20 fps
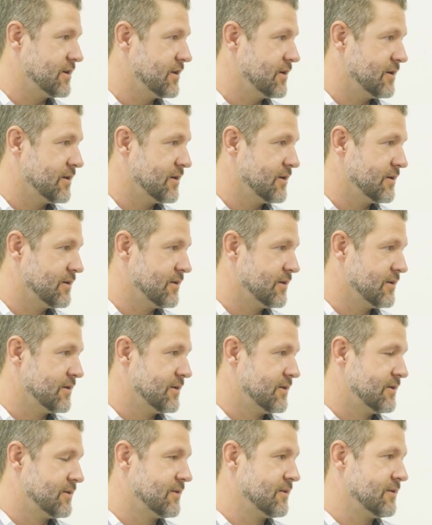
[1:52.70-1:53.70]

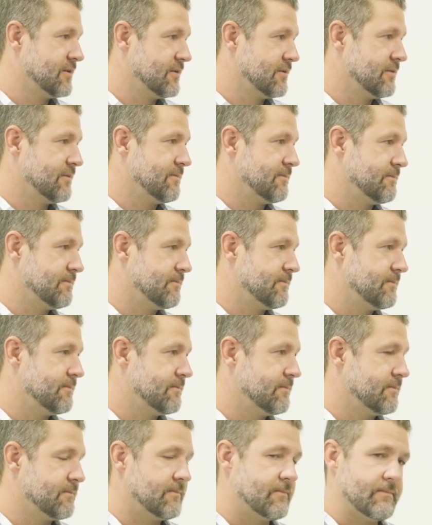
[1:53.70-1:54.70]

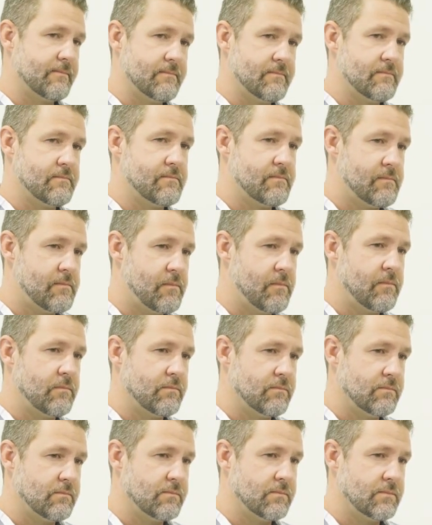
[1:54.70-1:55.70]

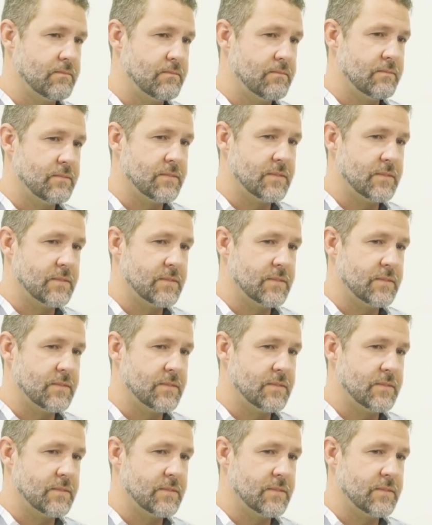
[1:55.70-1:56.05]
The person shown says nothing.